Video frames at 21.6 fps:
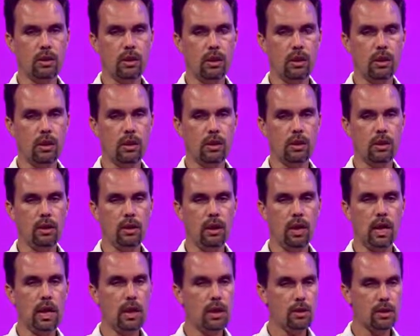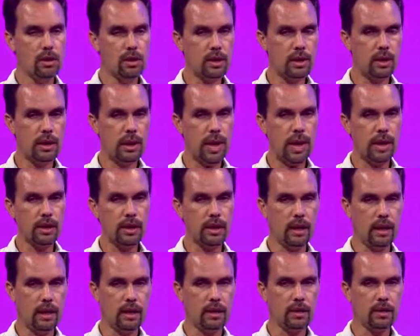The layers in that
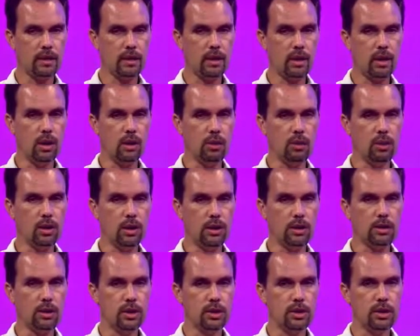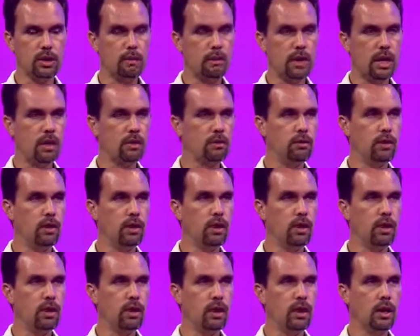case are really just a
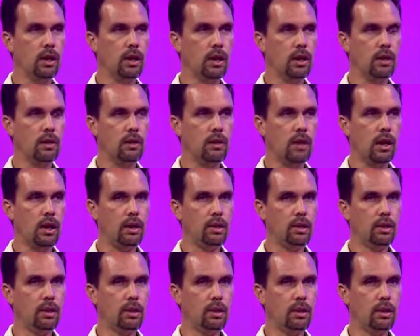metaphor, that